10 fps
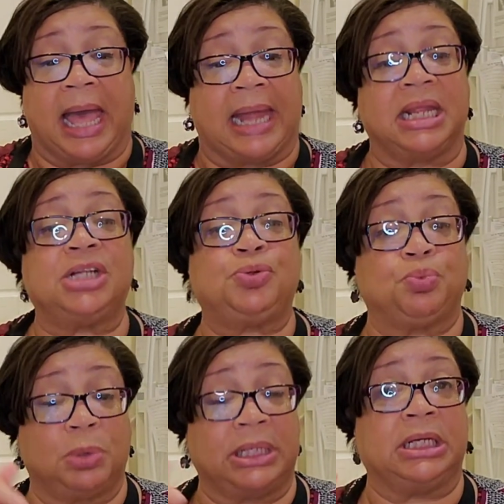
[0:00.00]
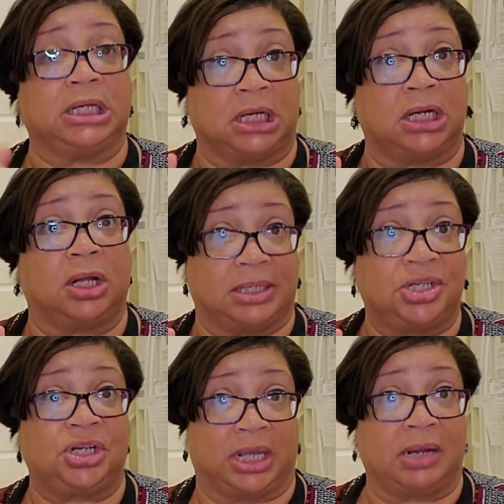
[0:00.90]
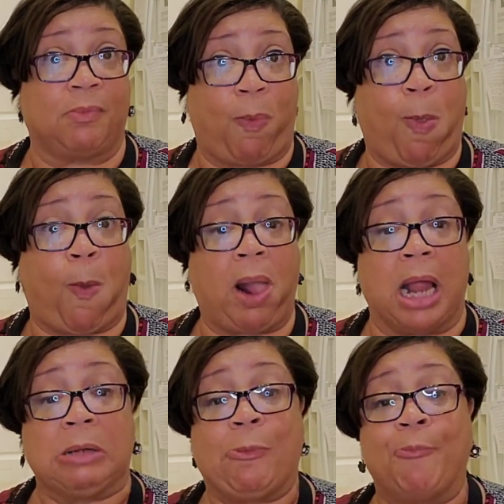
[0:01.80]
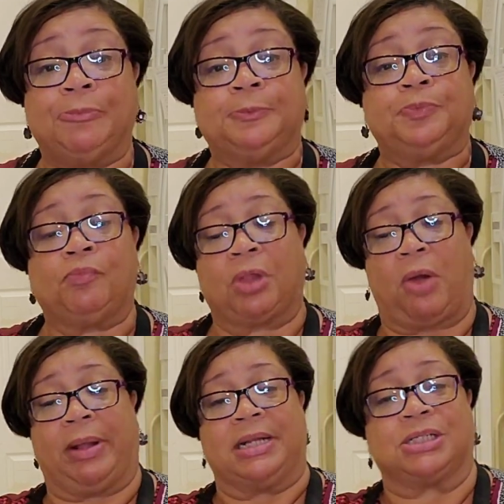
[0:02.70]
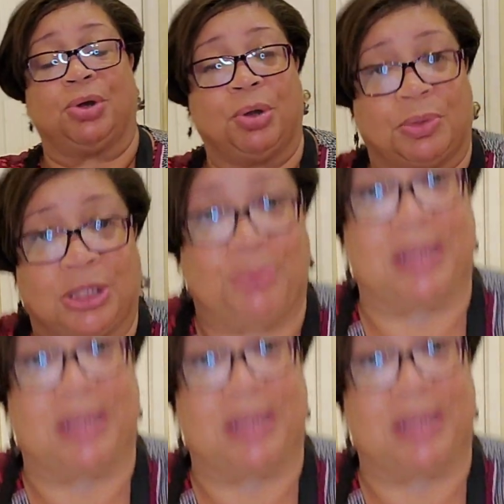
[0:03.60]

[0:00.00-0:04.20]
And it's really good on the chicken. Okay? All right, let's go in with a little